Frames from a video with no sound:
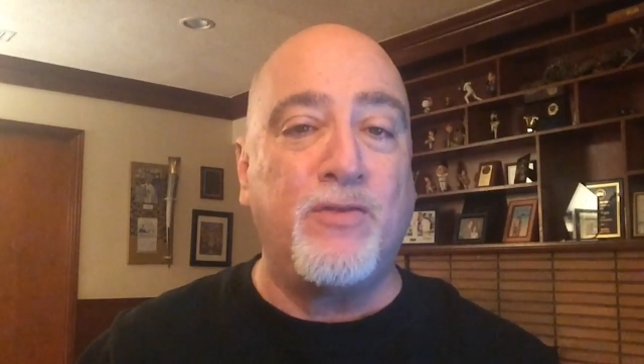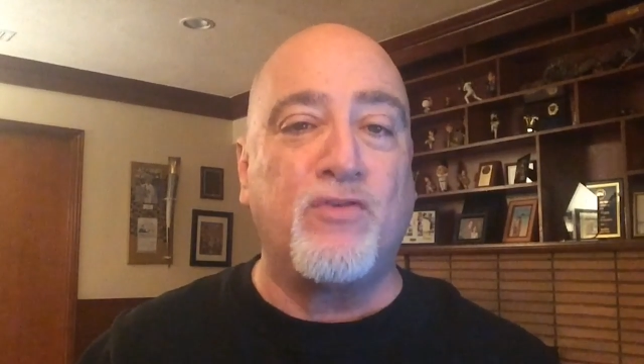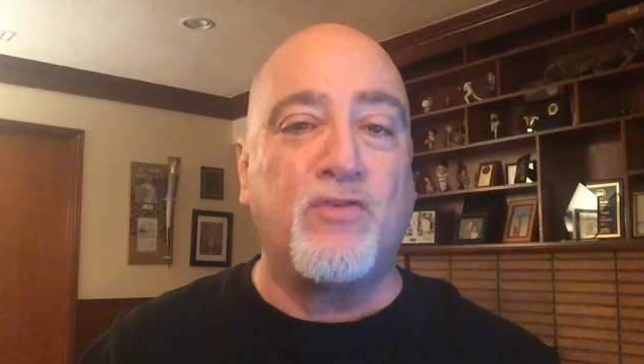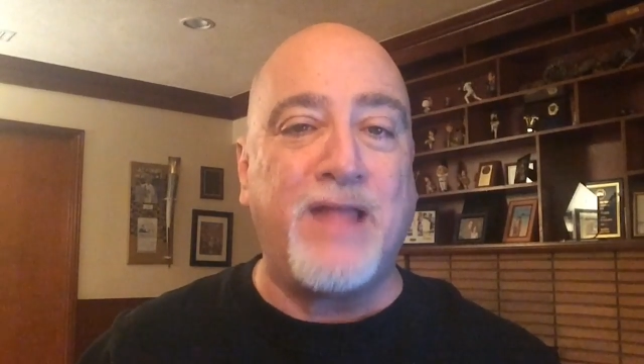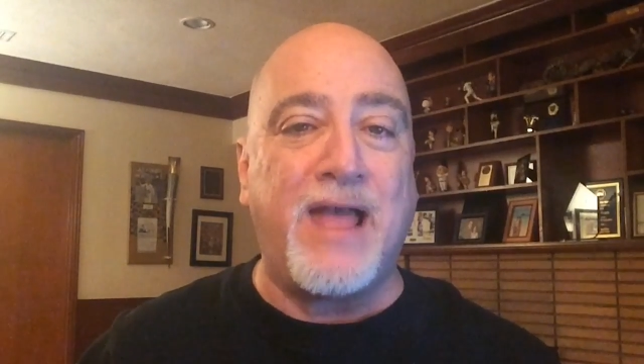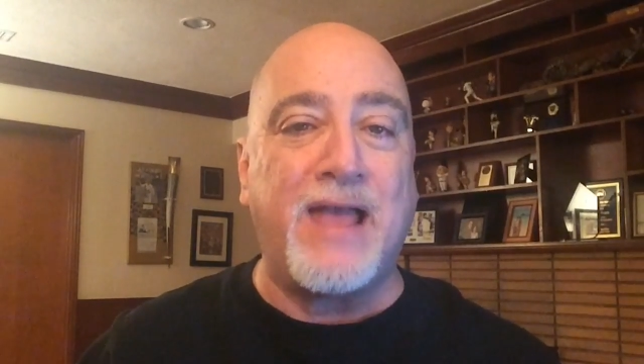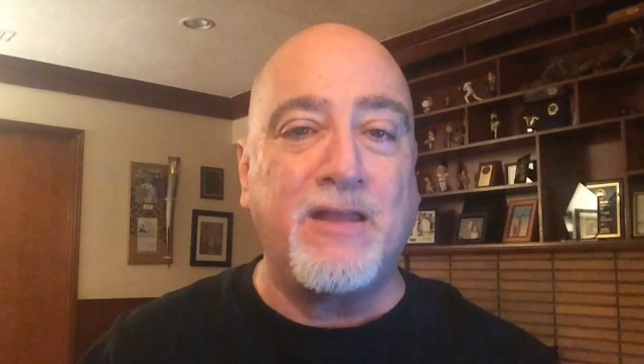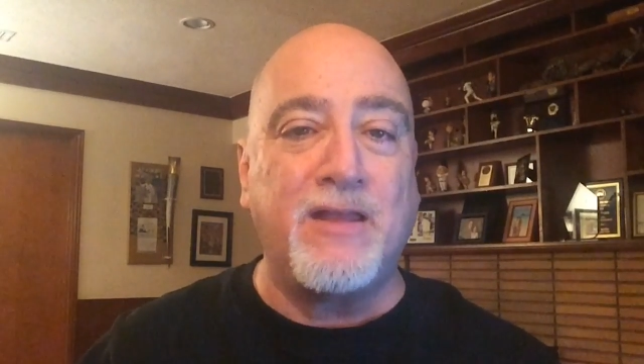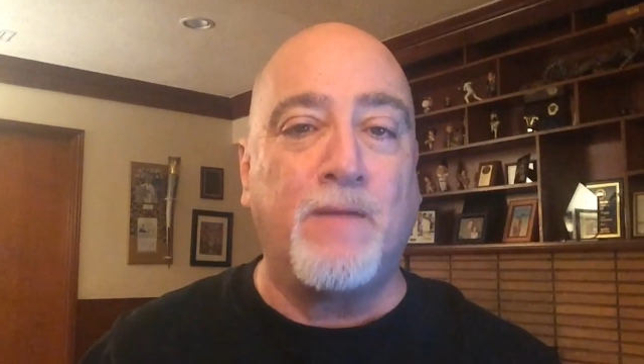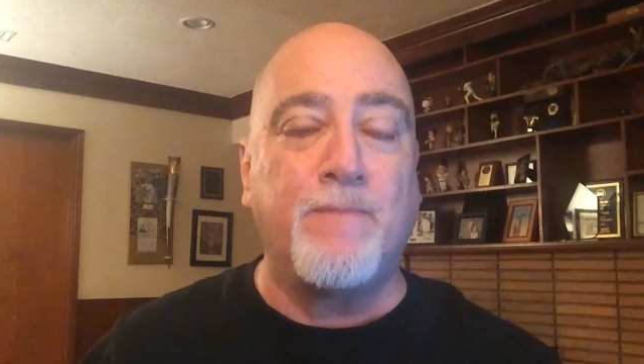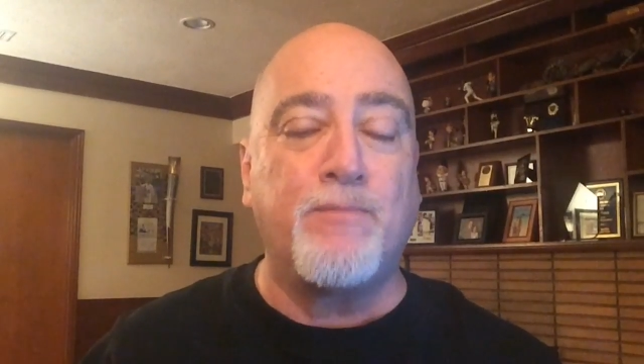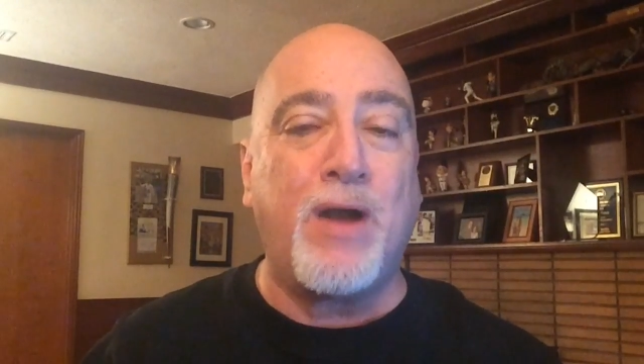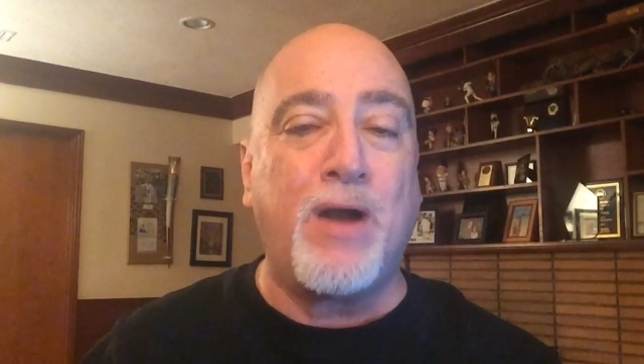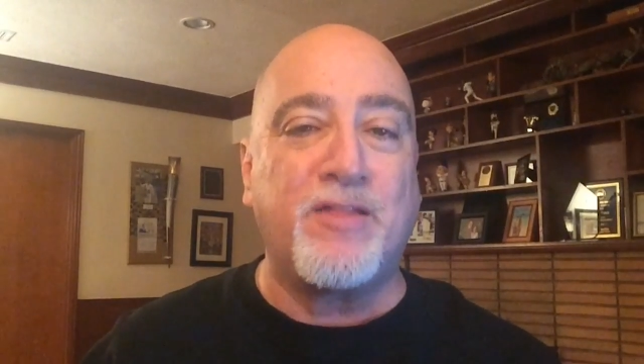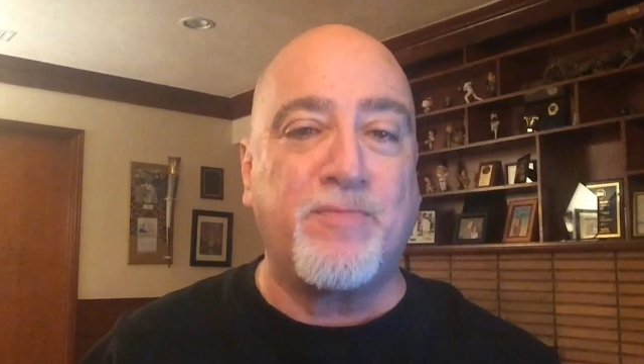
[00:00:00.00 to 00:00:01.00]
they're stacking up
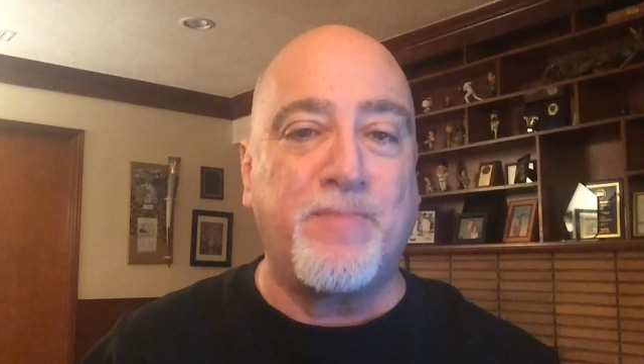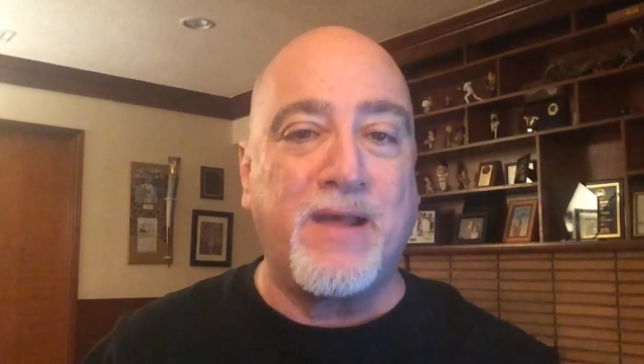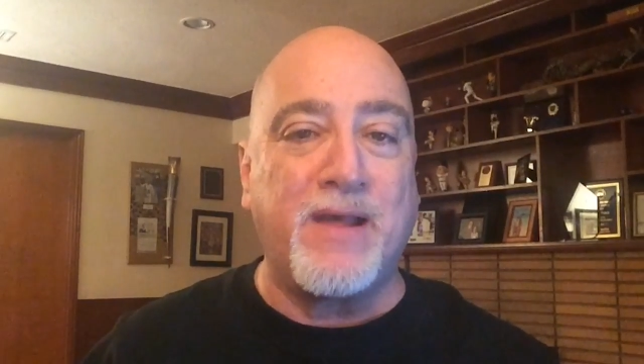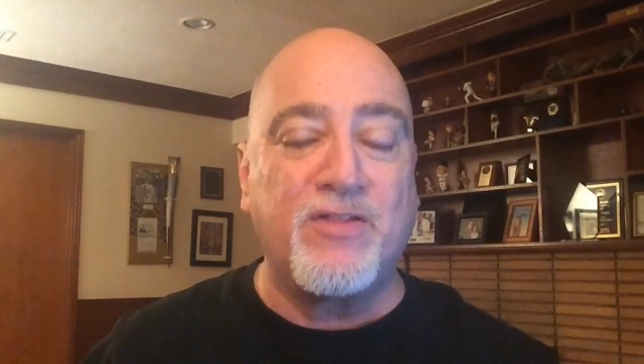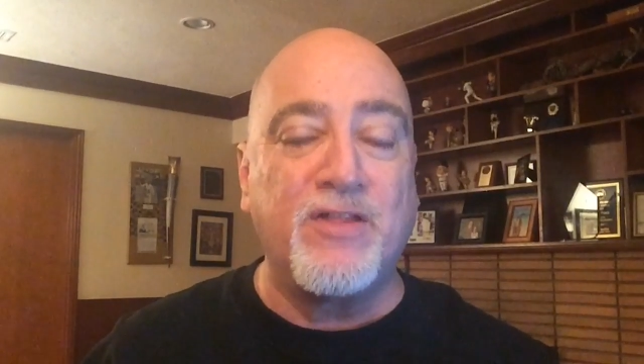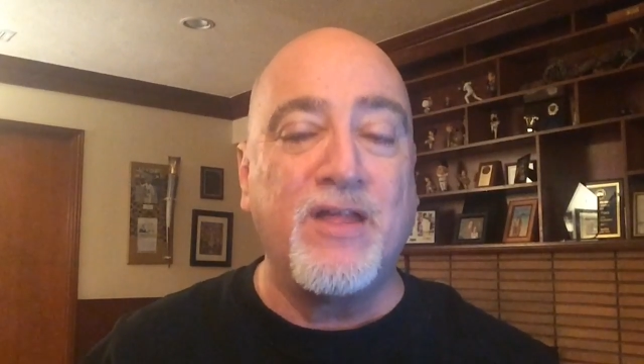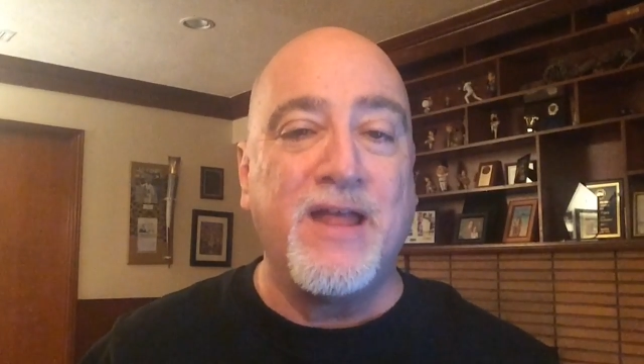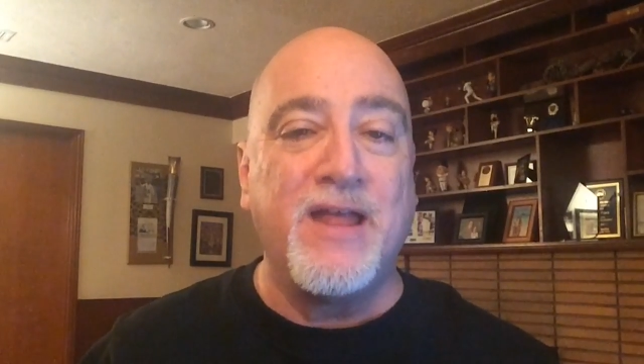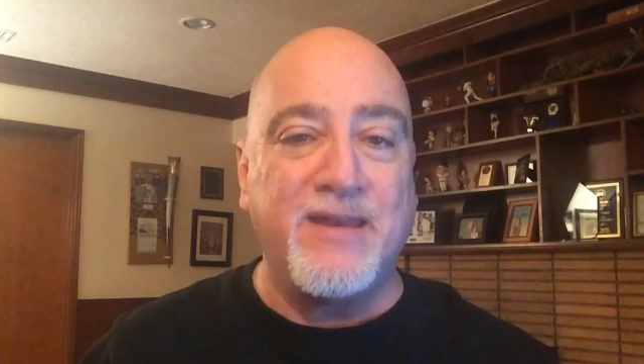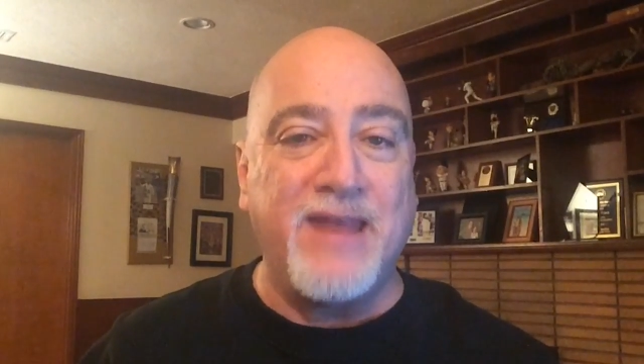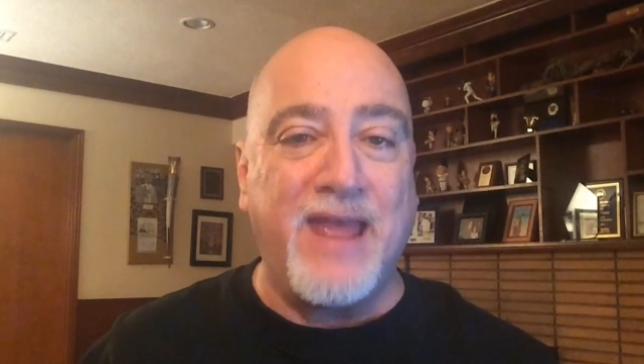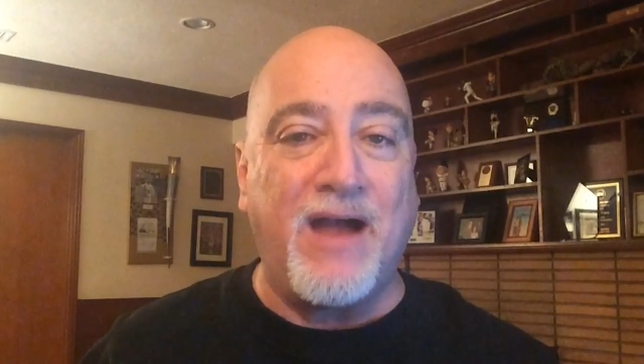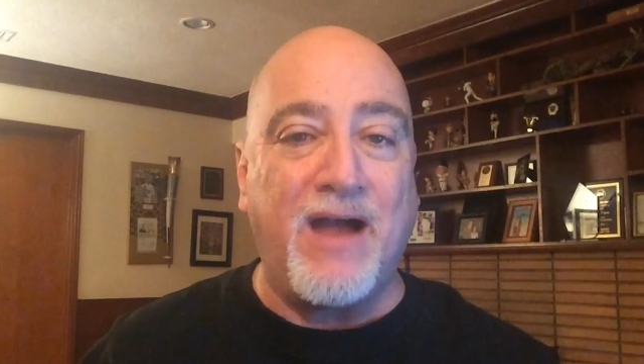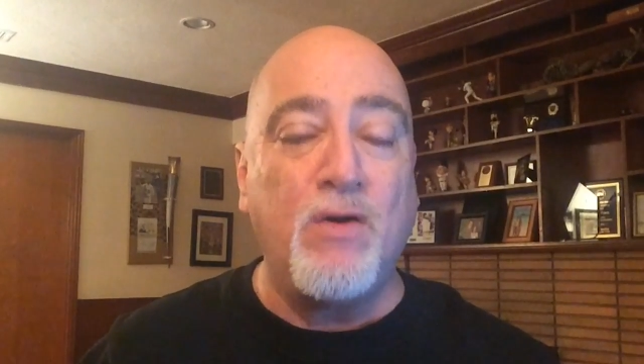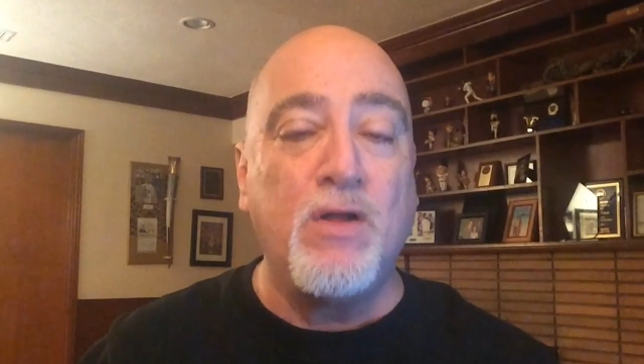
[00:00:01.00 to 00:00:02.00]
prospects
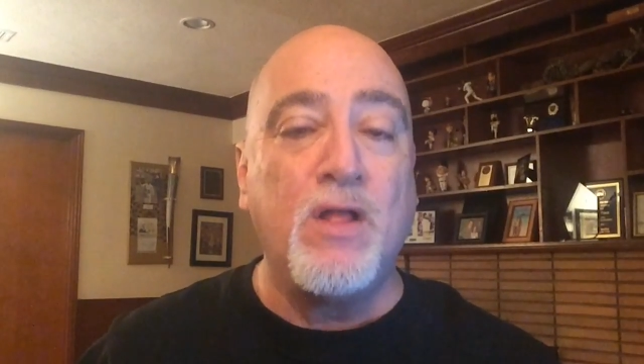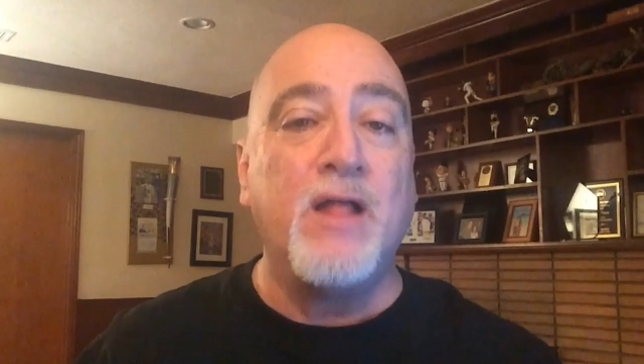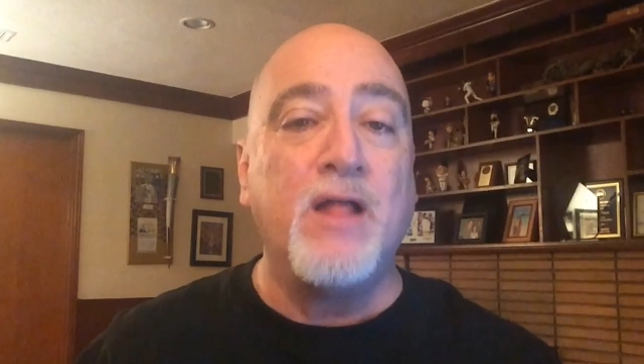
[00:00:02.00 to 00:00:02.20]
now